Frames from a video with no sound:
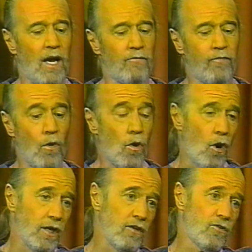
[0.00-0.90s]
Folk
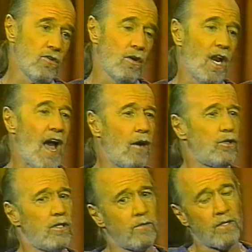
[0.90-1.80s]
audiences
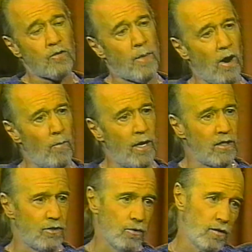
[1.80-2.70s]
allowed you to
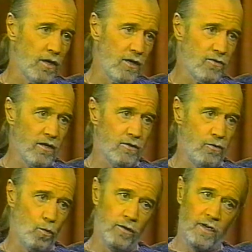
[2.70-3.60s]
experiment and do things that
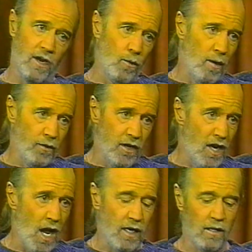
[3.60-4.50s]
you wouldn't get away with
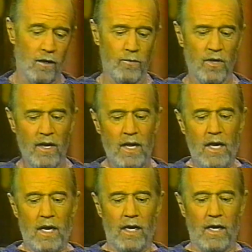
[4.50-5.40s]
in nightclubs.
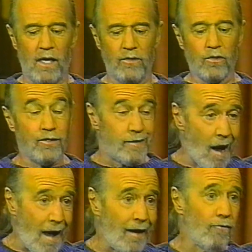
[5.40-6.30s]
You could
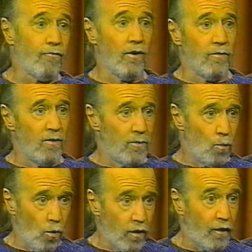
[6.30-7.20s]
die in front of them
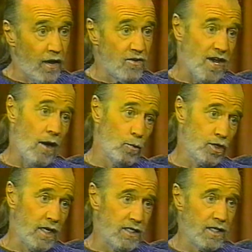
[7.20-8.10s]
and work things out,
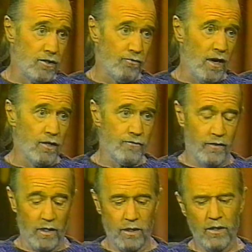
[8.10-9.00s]
which I did in Greenwich
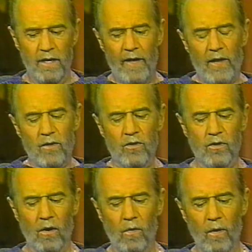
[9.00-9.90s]
Village.
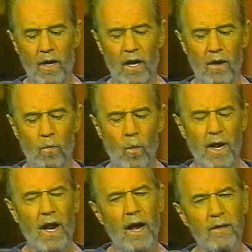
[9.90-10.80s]
So
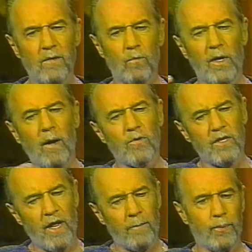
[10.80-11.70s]
when I was
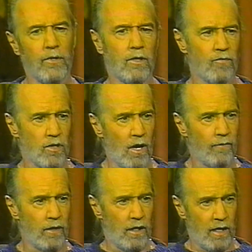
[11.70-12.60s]
in that period of
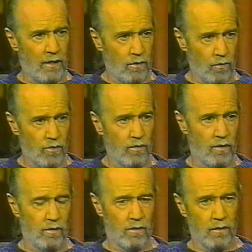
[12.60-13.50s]
Sullivan and those
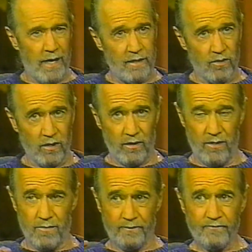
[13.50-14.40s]
late 60s,